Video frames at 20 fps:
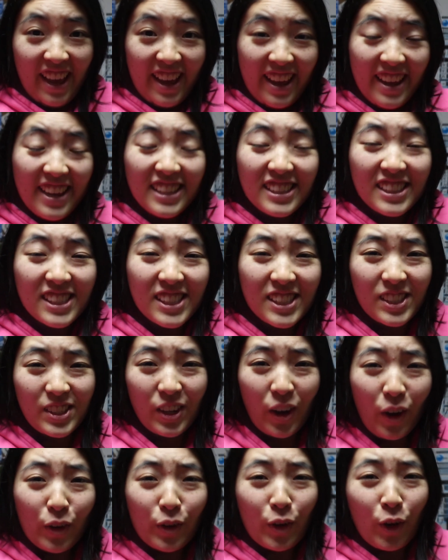It's
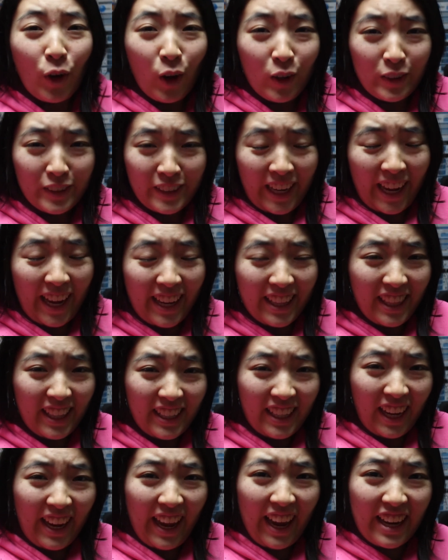so cold, and I
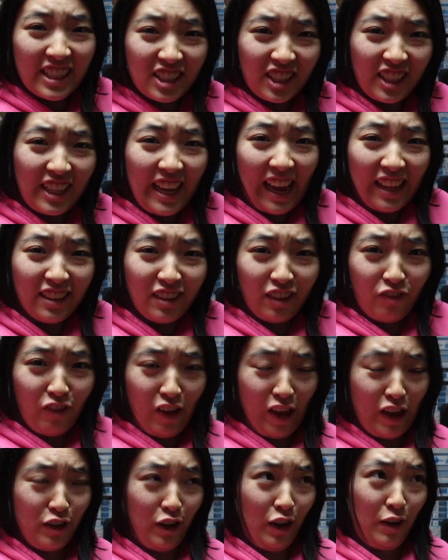think I actually had the
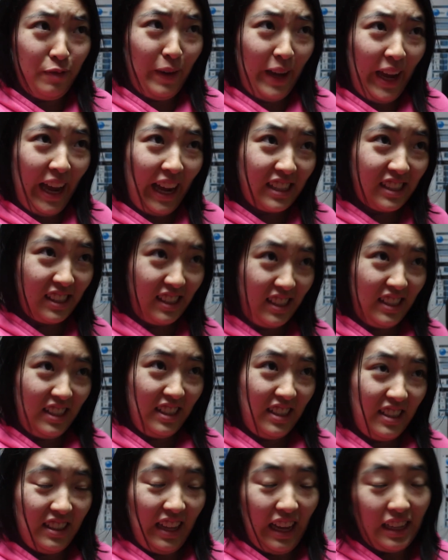fan on by
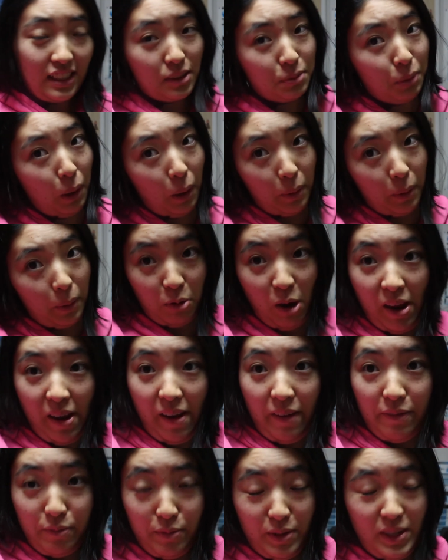accident, and that's probably why
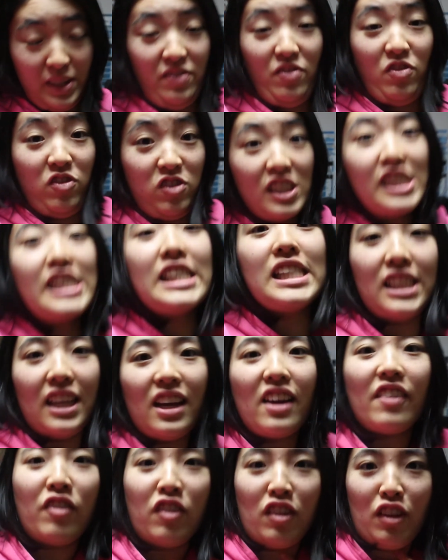I've been
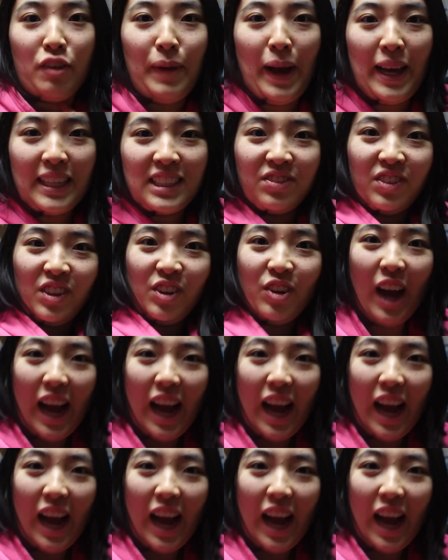freezing for the past few